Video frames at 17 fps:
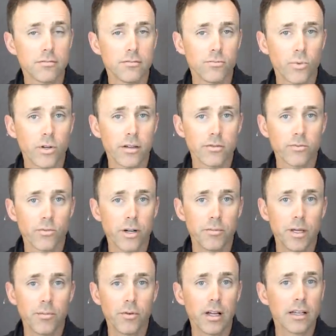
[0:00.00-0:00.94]
when when
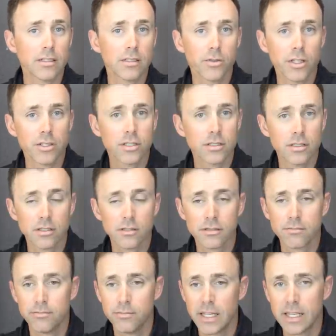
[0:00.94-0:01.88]
people ask questions
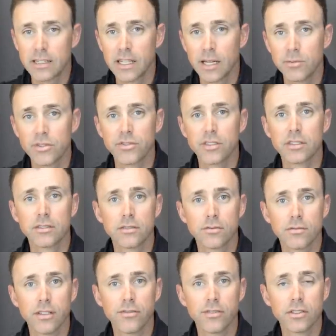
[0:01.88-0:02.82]
many times if
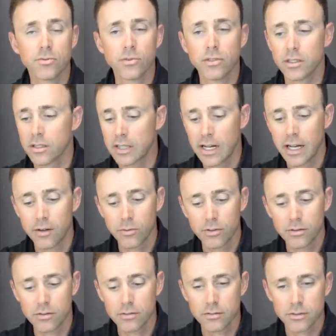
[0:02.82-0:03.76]
it's if it's really good I
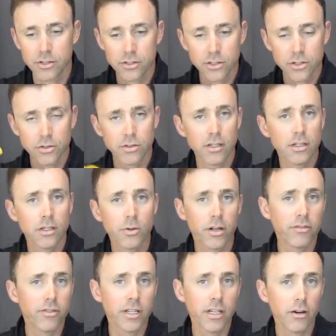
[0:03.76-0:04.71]
will just do a
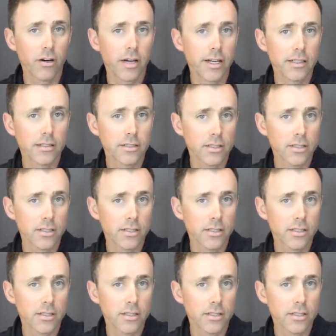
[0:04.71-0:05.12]
quick video on it.